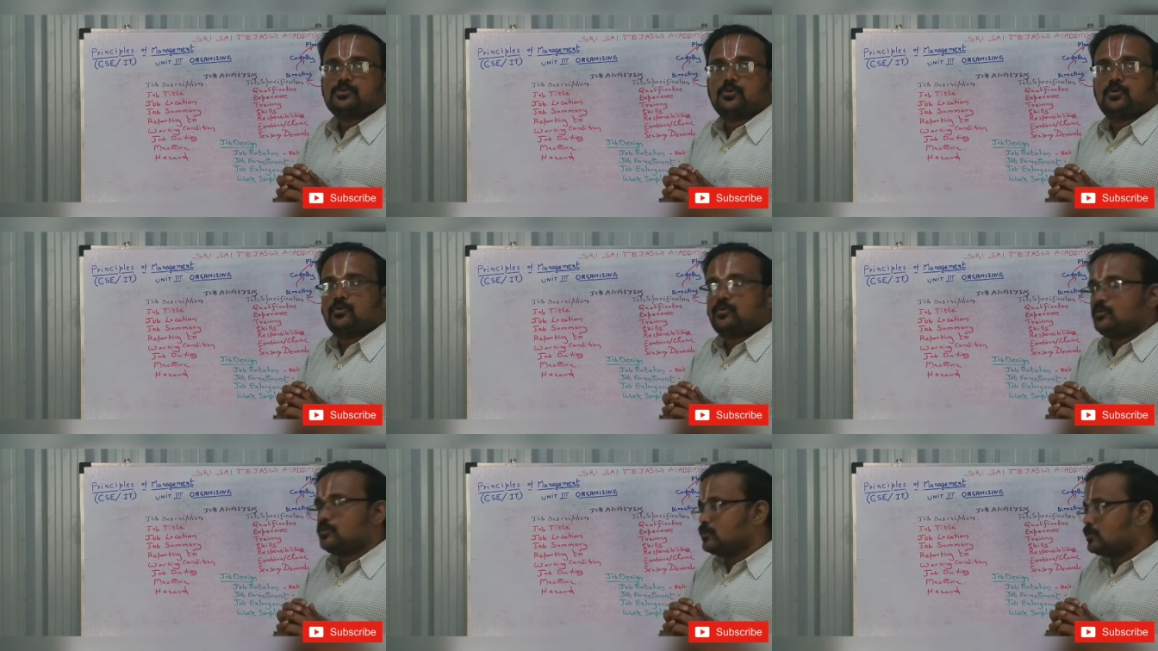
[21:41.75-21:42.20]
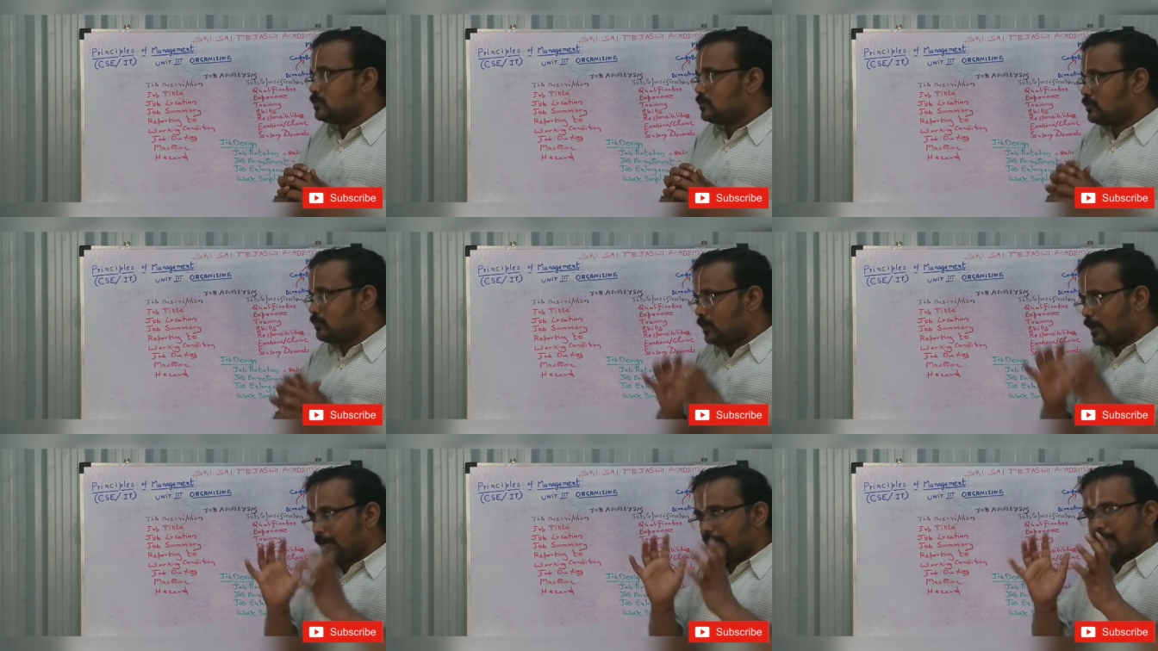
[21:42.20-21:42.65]
So
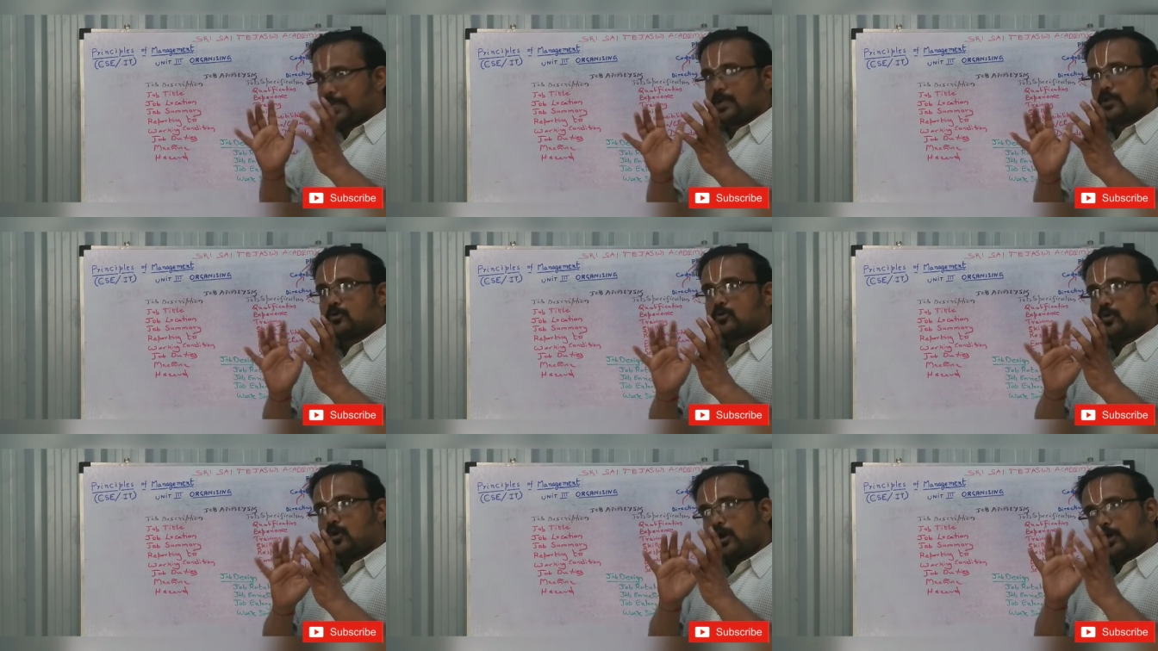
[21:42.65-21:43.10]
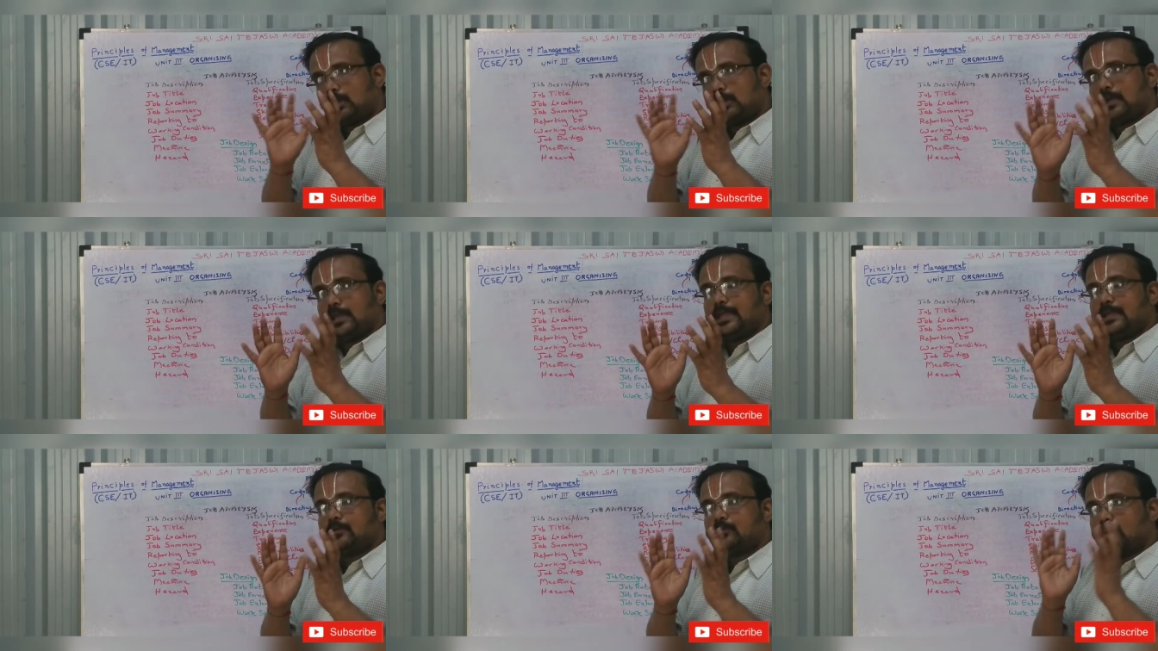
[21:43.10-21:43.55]
try and
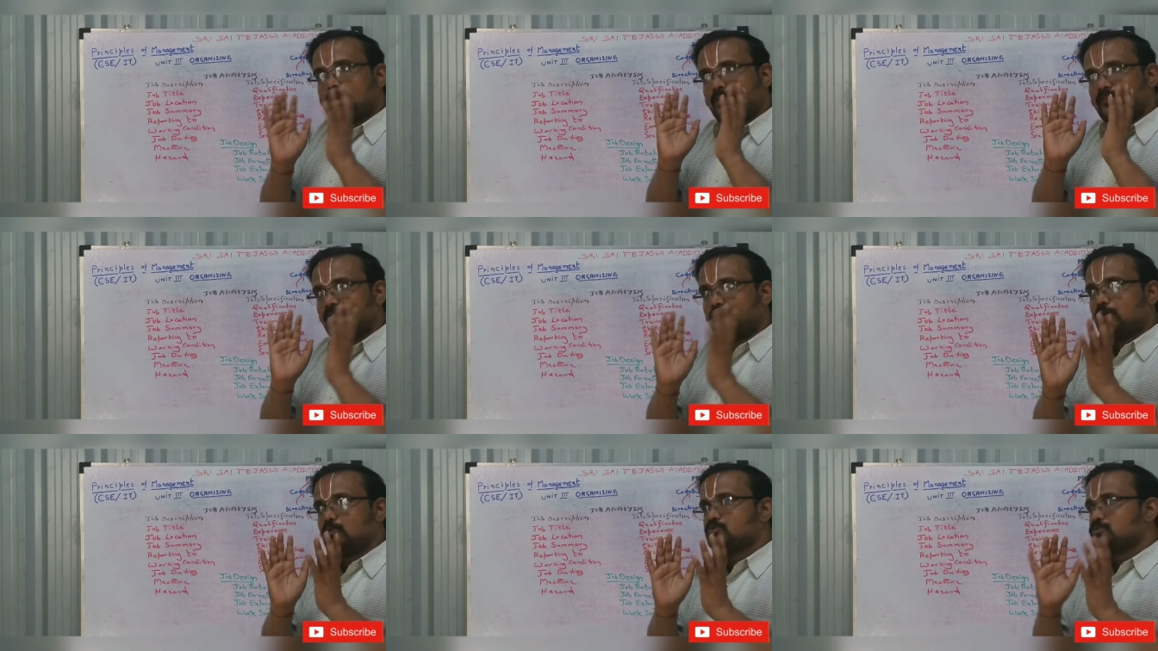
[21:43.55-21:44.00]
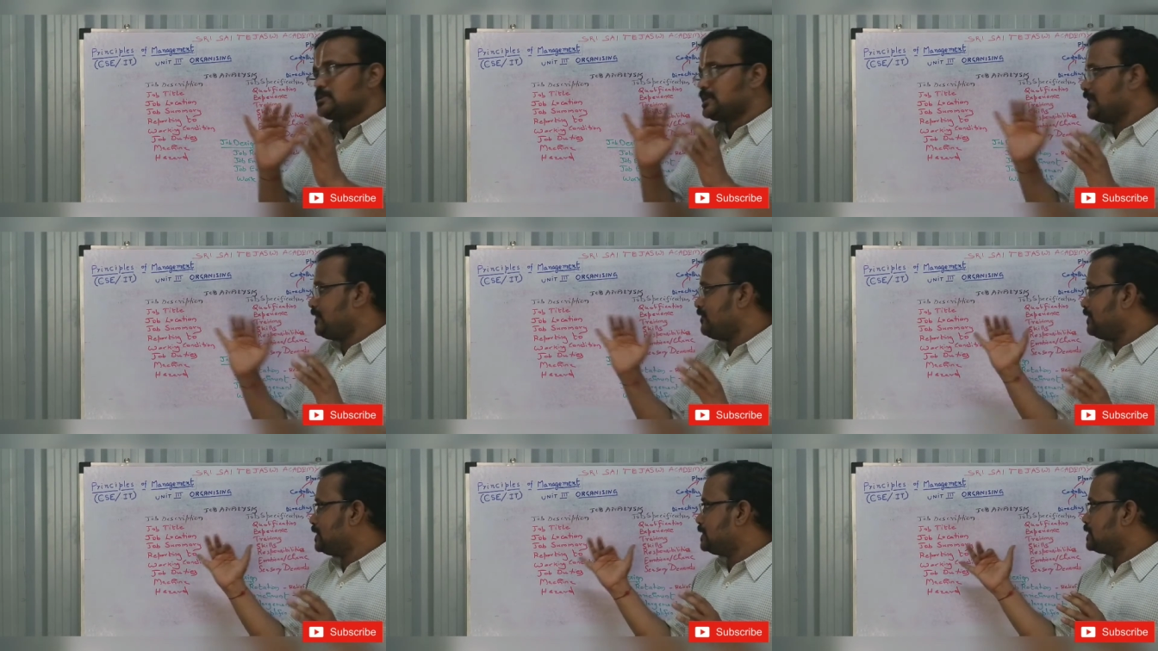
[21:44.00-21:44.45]
correlate whatever you
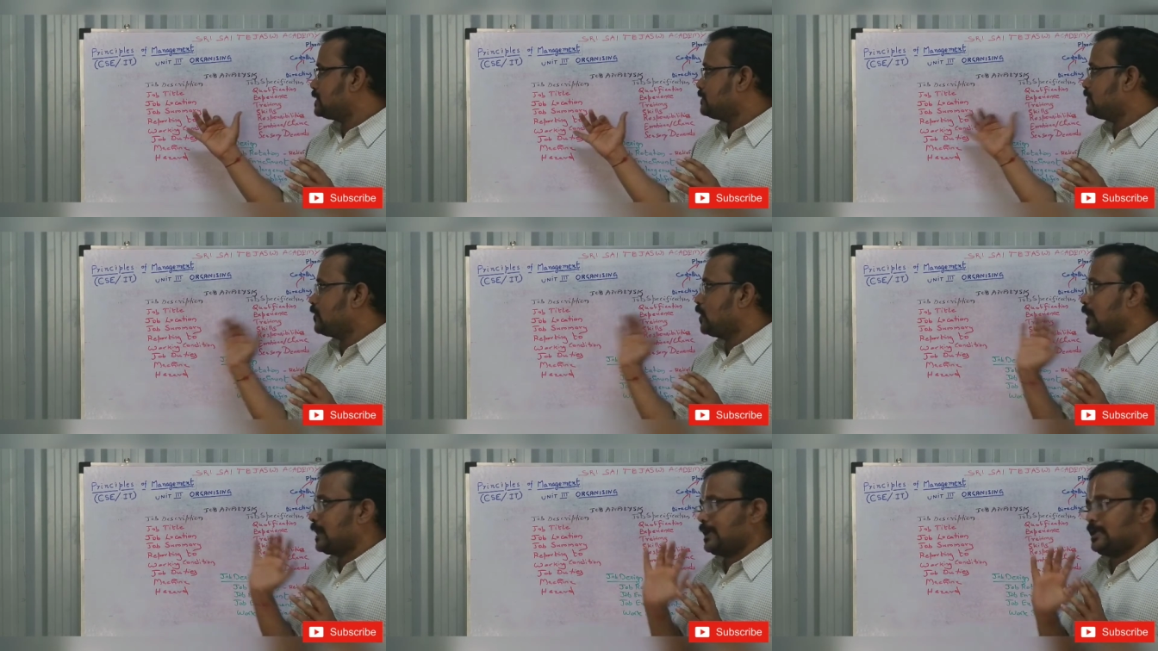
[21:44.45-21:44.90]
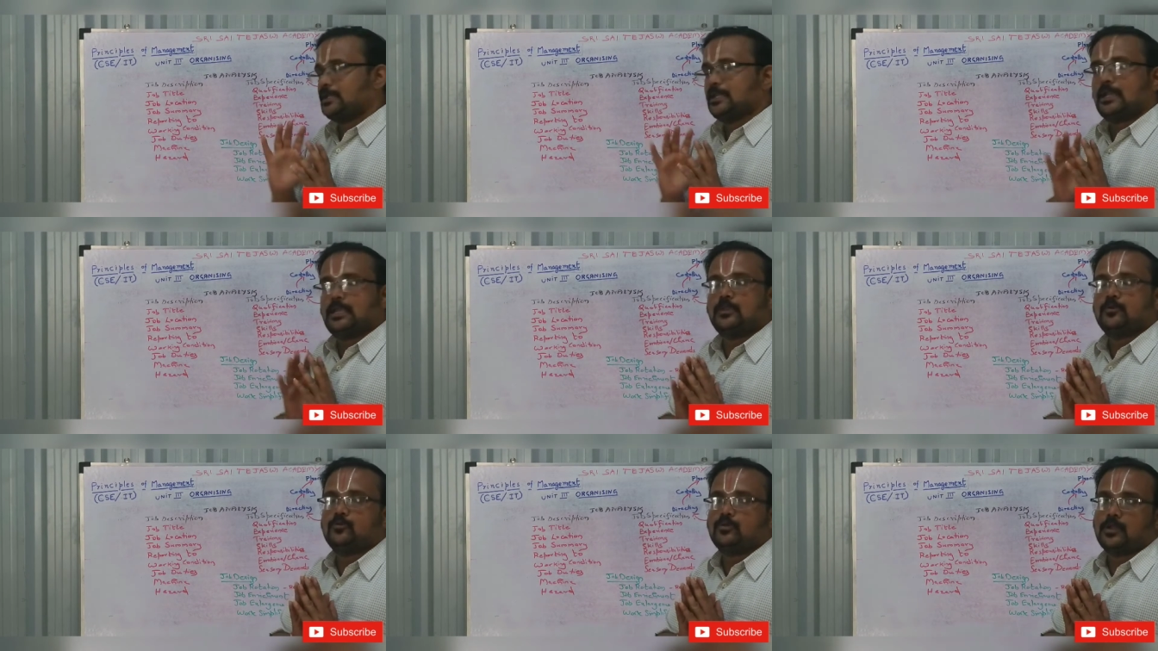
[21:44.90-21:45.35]
see with what I
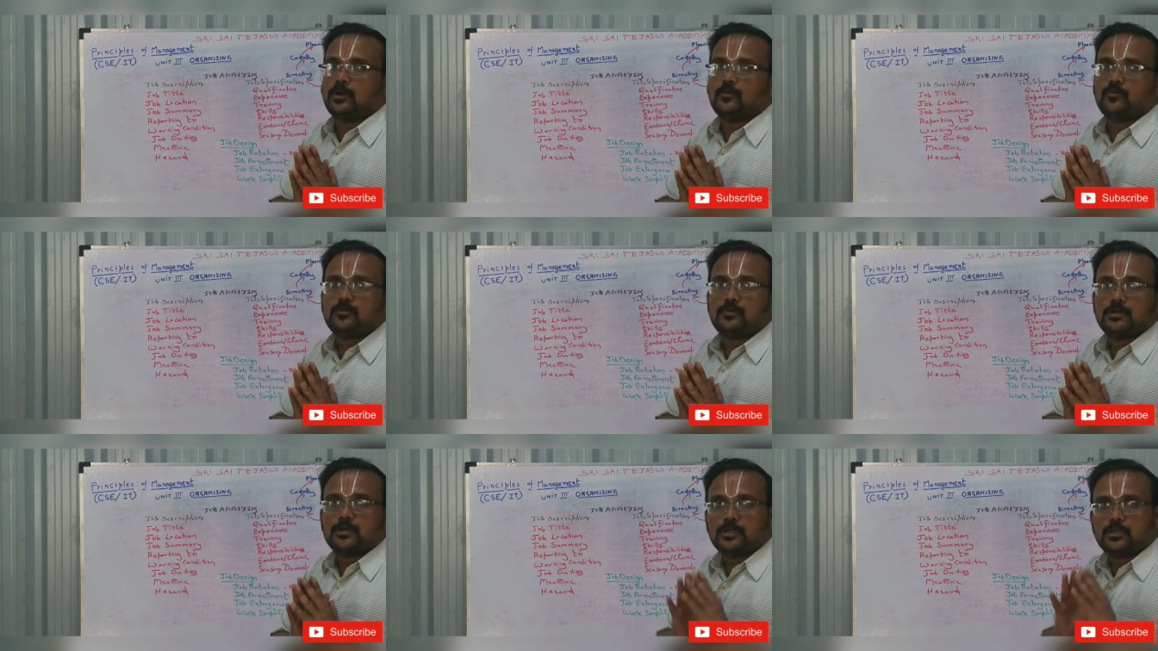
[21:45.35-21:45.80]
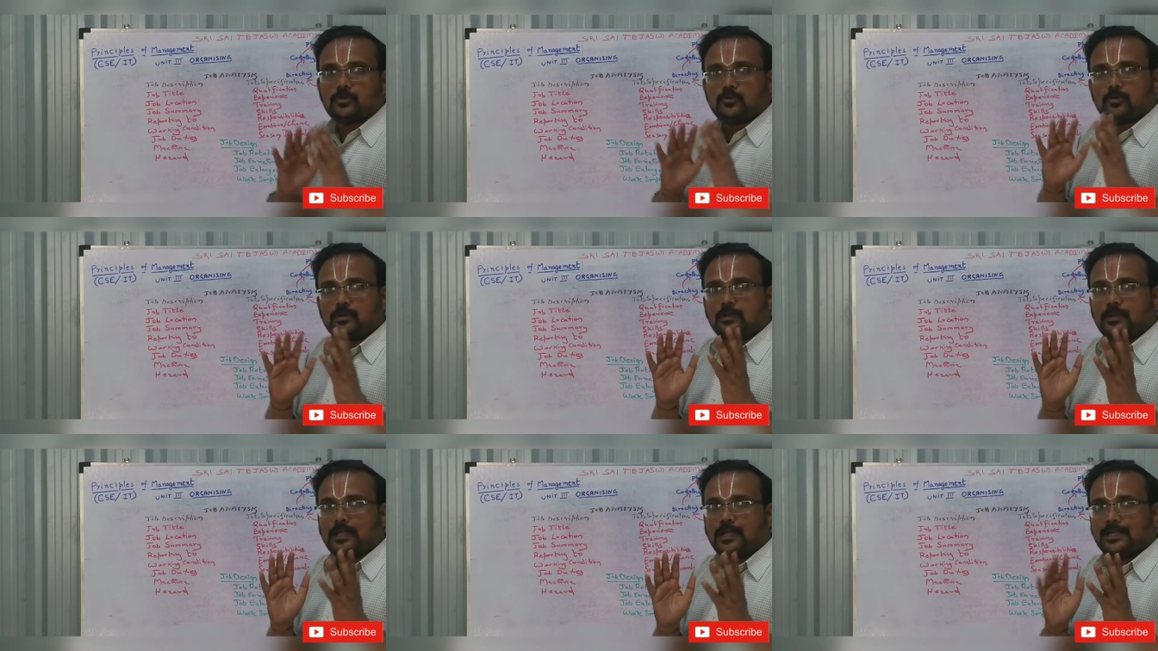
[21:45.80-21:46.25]
tell you now.
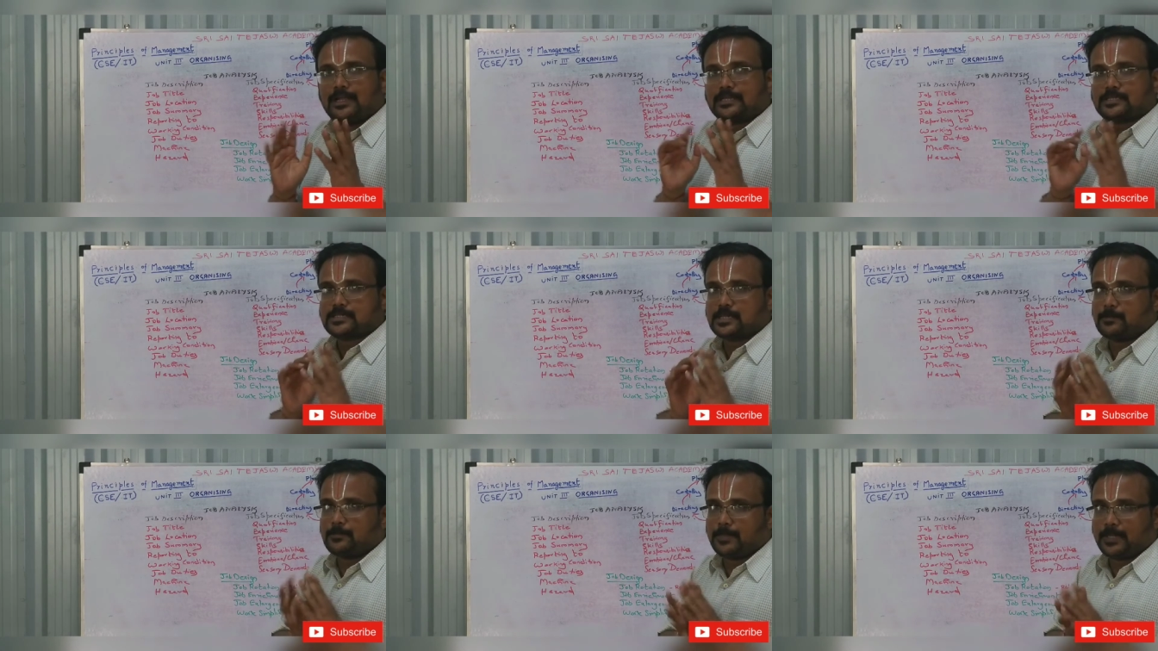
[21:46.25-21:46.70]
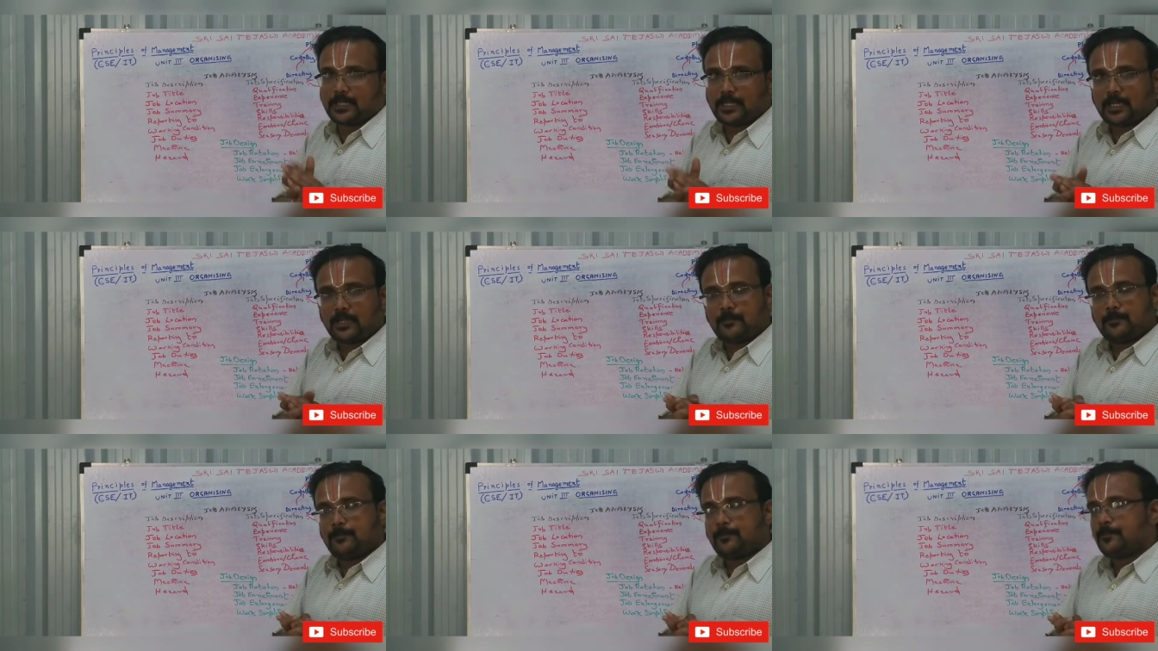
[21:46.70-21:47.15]
You will understand
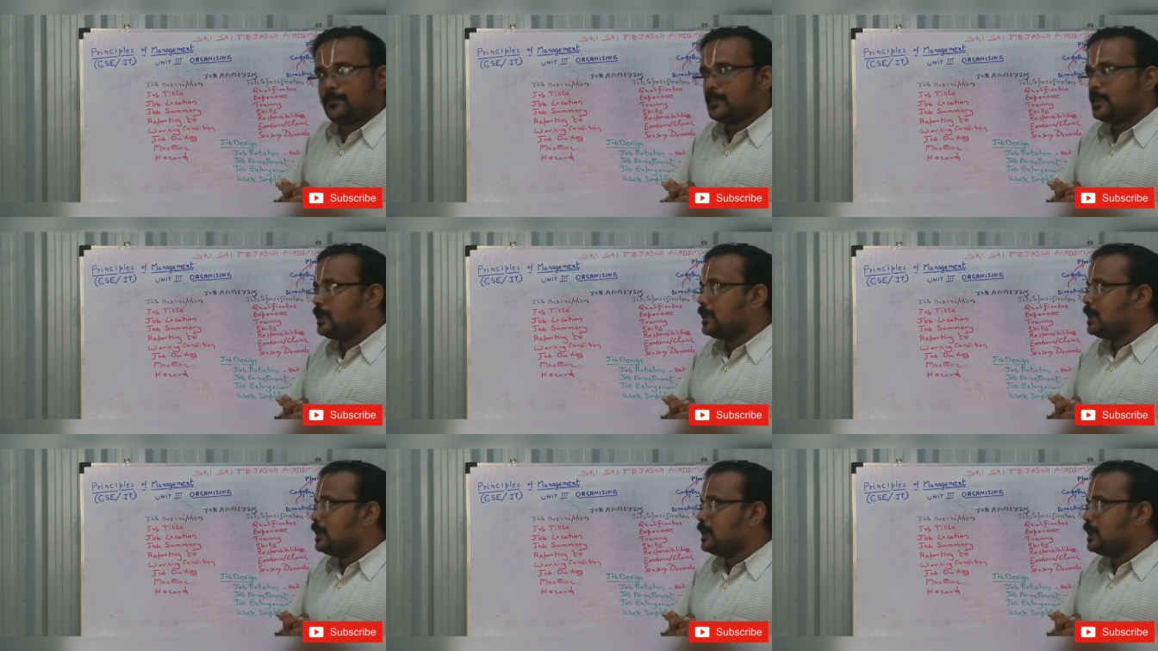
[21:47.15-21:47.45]
better.